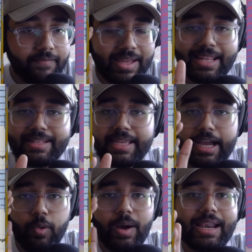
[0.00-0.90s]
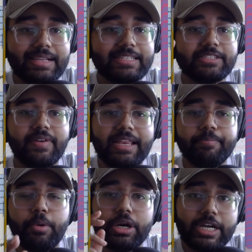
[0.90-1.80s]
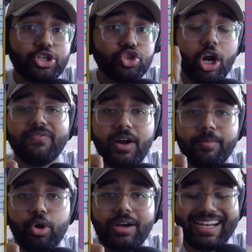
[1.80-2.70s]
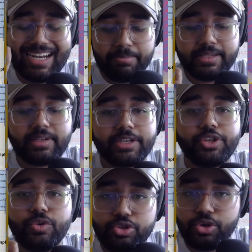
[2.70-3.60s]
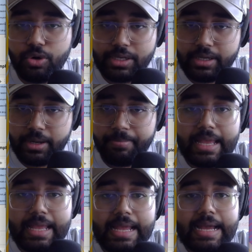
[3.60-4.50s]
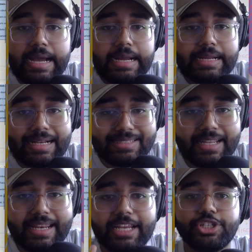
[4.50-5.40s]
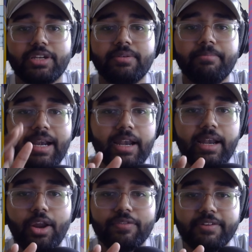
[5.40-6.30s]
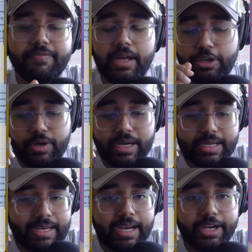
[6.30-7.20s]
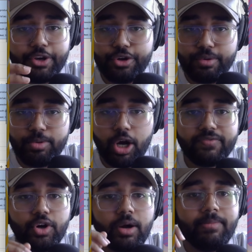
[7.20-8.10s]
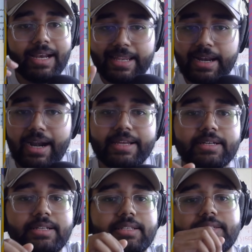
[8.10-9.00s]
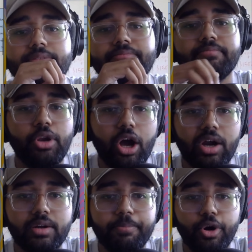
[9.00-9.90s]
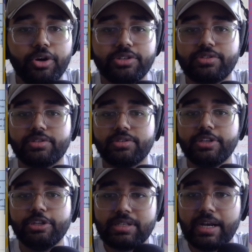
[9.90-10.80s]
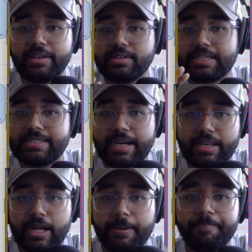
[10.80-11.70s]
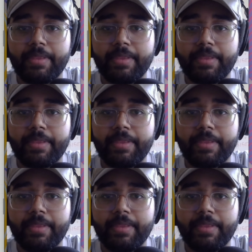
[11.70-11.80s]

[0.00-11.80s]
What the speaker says: Very thing, awareness is very important. Short form content plays a huge role here. Consideration: middle of the funnel, you can create YouTube long form, LinkedIn articles, blog posts, newsletters, etc.